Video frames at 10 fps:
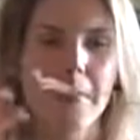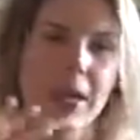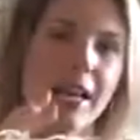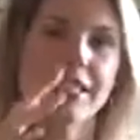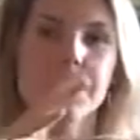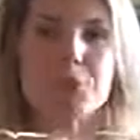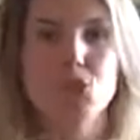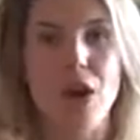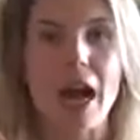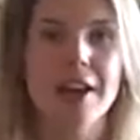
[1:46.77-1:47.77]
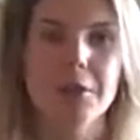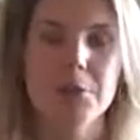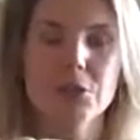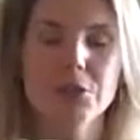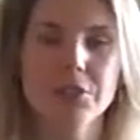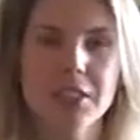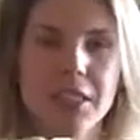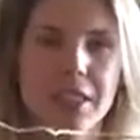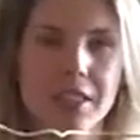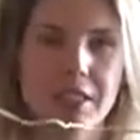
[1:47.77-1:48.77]
It ends up drying
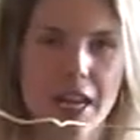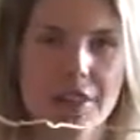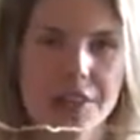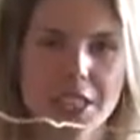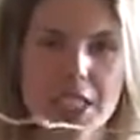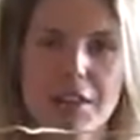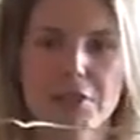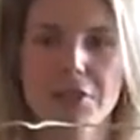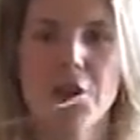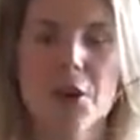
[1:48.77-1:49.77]
beautifully and it's kind of stiff.